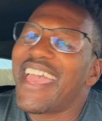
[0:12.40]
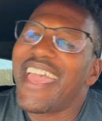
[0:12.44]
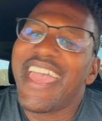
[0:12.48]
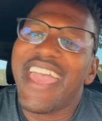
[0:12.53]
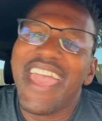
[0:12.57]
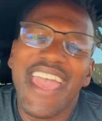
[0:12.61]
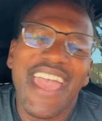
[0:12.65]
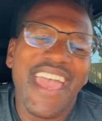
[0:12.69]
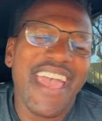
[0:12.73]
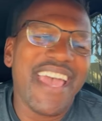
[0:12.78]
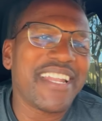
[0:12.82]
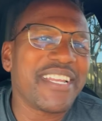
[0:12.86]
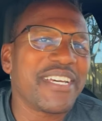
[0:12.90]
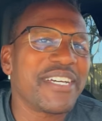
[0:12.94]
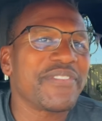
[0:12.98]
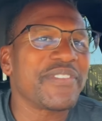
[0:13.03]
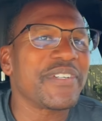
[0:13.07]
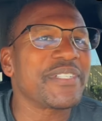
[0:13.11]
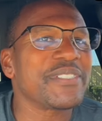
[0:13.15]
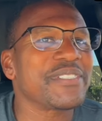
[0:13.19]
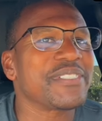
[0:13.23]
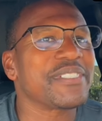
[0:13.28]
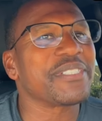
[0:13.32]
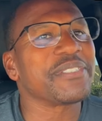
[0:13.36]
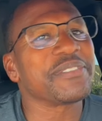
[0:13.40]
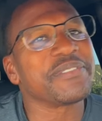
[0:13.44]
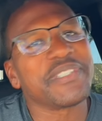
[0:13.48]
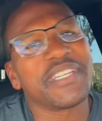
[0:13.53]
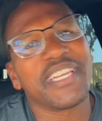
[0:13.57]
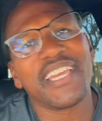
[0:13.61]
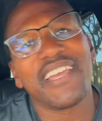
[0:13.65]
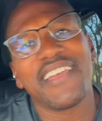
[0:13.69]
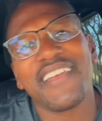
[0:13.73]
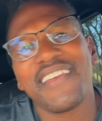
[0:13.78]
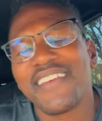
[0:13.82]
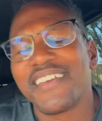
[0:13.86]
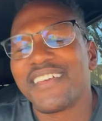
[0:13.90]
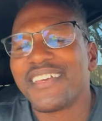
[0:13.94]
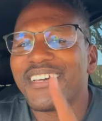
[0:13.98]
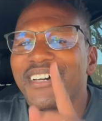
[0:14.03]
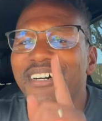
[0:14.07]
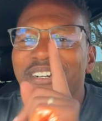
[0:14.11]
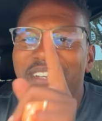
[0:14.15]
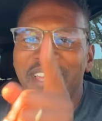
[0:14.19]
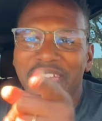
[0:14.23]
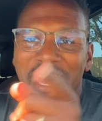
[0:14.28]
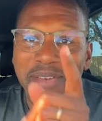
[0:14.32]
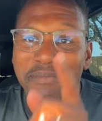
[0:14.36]
Anniversary.
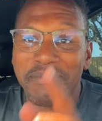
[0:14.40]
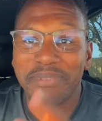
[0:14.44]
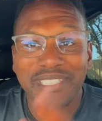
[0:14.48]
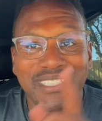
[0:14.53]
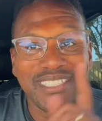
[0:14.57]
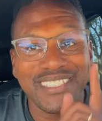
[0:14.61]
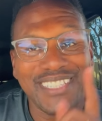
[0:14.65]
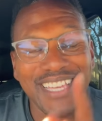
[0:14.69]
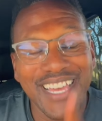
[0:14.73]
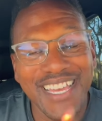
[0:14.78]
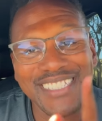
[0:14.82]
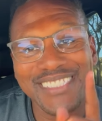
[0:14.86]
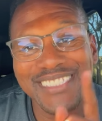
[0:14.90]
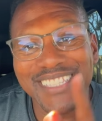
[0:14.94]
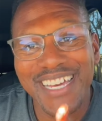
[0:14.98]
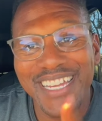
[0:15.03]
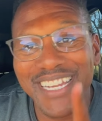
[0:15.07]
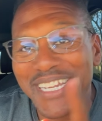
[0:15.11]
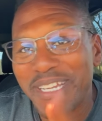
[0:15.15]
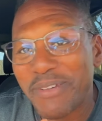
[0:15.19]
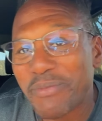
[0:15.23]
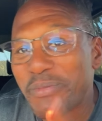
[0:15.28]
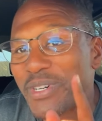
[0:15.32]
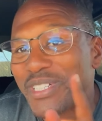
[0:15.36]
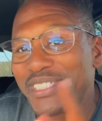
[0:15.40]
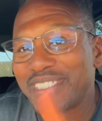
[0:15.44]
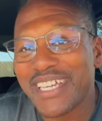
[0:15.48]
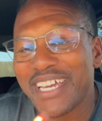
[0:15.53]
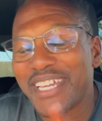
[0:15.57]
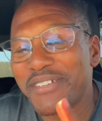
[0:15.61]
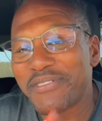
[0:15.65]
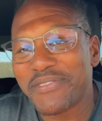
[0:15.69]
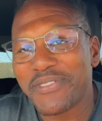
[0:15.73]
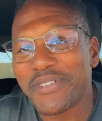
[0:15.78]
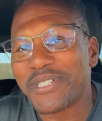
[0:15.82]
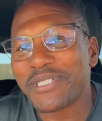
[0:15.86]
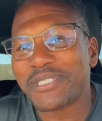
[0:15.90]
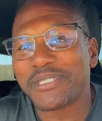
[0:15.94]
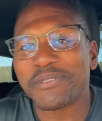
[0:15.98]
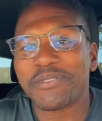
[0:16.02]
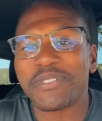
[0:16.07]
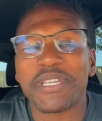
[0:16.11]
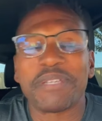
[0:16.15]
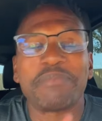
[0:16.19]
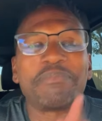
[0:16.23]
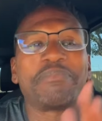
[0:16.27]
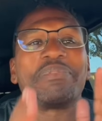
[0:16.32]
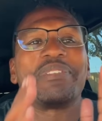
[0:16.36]
Okay, but today's not anyone's
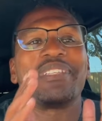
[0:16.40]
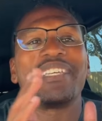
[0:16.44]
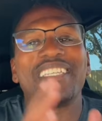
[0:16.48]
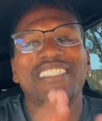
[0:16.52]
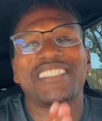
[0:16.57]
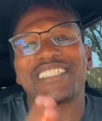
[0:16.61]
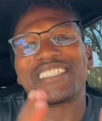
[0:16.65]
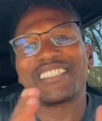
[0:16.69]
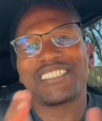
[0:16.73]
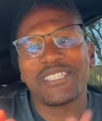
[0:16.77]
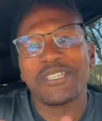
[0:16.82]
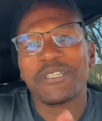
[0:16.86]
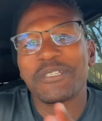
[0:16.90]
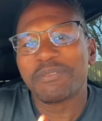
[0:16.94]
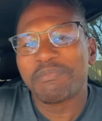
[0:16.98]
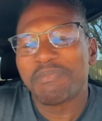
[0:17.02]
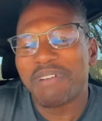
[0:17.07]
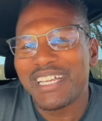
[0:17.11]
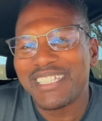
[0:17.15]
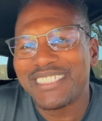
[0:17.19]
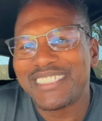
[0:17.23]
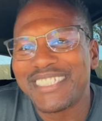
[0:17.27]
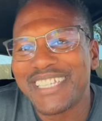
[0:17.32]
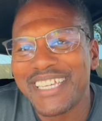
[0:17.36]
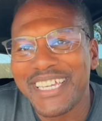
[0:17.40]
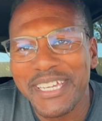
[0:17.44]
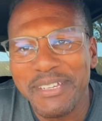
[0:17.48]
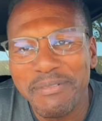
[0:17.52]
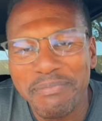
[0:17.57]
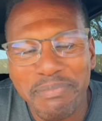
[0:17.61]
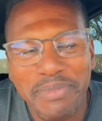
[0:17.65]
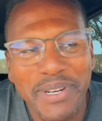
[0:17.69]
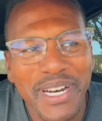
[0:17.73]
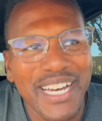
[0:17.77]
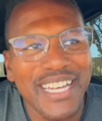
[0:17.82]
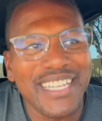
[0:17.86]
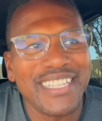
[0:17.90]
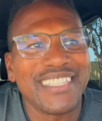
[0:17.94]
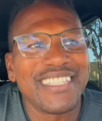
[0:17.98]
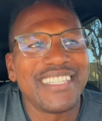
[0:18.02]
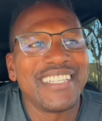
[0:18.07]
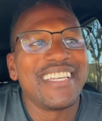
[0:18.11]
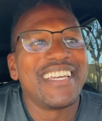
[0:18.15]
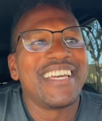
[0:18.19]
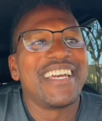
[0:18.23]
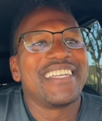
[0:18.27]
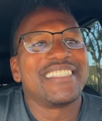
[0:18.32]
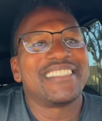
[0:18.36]
anniversary, and please excuse my singing, but
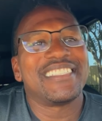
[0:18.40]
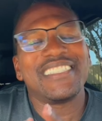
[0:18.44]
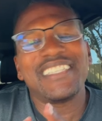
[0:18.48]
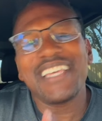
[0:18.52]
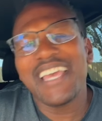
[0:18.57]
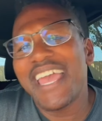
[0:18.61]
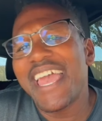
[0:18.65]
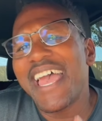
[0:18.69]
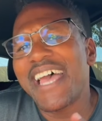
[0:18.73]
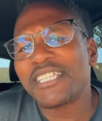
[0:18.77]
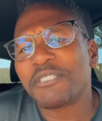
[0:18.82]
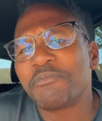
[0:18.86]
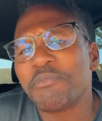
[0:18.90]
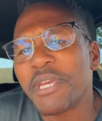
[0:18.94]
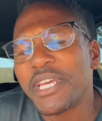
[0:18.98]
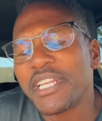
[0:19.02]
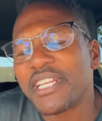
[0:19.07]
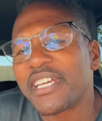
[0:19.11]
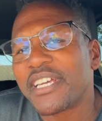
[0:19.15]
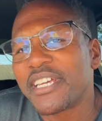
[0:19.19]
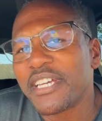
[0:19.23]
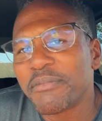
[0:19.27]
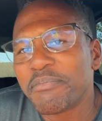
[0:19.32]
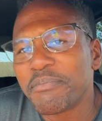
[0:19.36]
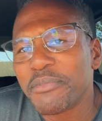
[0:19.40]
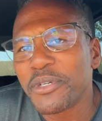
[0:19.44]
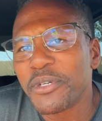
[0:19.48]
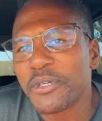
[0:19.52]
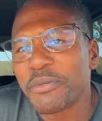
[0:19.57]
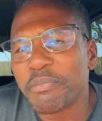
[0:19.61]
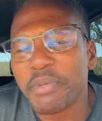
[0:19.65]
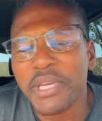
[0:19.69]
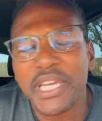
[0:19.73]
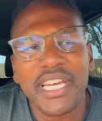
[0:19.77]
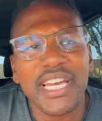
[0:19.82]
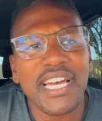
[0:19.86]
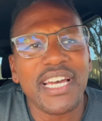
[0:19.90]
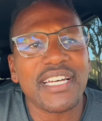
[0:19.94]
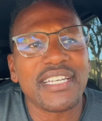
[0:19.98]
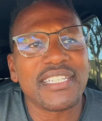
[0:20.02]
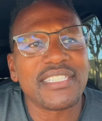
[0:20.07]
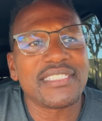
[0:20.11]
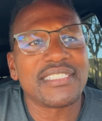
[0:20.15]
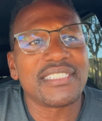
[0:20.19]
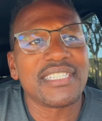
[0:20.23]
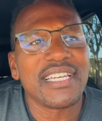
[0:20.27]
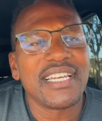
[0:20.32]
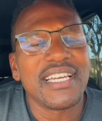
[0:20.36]
today has me in a good mood
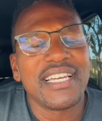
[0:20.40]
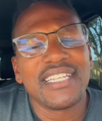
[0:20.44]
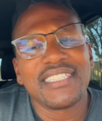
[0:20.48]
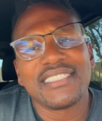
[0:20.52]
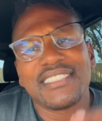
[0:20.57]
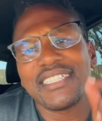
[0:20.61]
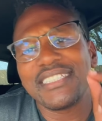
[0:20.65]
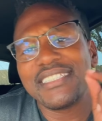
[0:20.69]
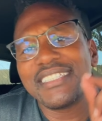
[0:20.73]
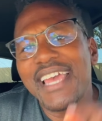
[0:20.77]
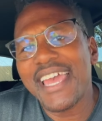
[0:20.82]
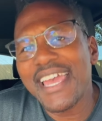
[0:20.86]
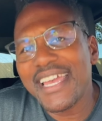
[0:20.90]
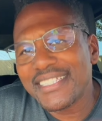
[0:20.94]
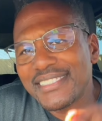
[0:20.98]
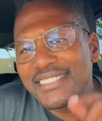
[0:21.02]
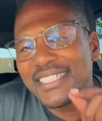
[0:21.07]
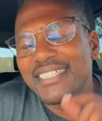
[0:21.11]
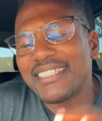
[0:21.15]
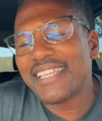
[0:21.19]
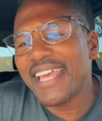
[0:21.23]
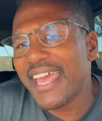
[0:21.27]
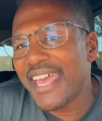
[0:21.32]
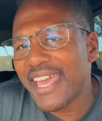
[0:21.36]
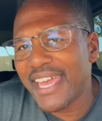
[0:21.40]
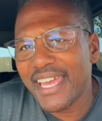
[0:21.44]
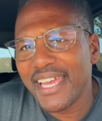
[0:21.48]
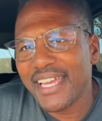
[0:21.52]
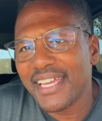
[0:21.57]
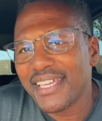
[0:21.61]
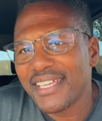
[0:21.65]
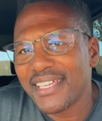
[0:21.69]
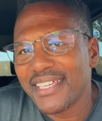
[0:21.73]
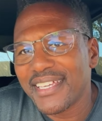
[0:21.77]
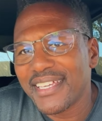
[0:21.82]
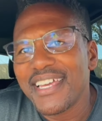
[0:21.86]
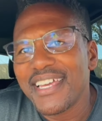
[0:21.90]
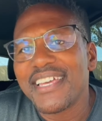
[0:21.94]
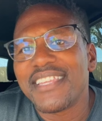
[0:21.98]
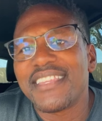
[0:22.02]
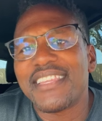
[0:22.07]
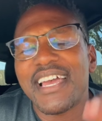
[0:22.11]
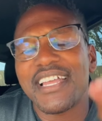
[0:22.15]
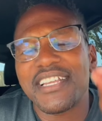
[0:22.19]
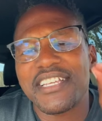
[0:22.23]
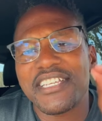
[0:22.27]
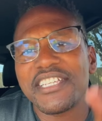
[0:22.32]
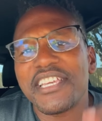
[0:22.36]
because today is the day
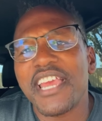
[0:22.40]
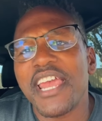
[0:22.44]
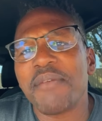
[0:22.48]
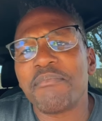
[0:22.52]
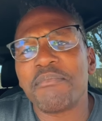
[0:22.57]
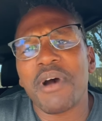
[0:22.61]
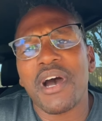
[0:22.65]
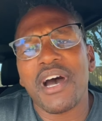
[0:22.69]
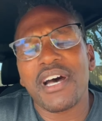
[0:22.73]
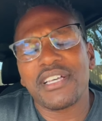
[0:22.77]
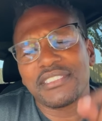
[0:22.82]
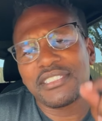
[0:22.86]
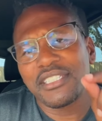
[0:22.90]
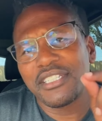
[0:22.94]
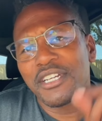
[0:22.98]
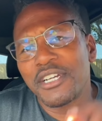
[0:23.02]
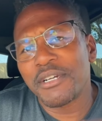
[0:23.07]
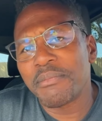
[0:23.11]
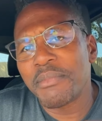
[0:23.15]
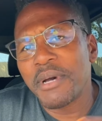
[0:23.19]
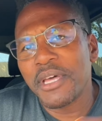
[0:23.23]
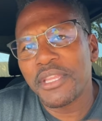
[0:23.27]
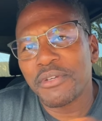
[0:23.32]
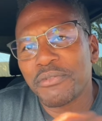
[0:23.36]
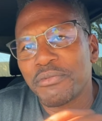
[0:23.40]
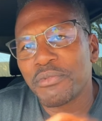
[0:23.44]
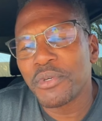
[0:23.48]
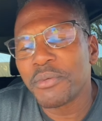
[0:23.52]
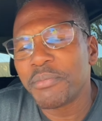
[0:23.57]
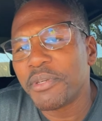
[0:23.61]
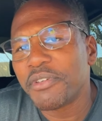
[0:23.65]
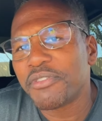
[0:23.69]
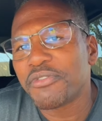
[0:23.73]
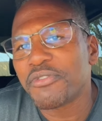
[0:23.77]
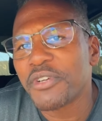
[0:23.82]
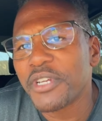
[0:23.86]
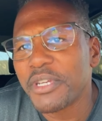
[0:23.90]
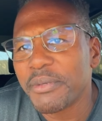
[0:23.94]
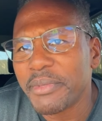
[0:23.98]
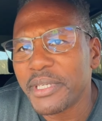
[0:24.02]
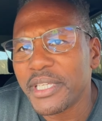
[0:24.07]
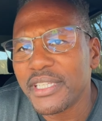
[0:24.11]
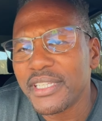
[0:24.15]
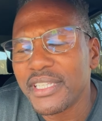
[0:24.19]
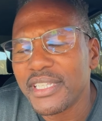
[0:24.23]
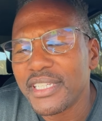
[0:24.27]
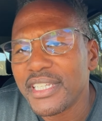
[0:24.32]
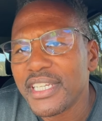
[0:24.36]
that Shay Moss and her mother, Ruby
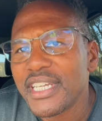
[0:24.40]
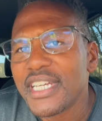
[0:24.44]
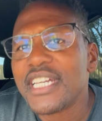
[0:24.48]
Freeman,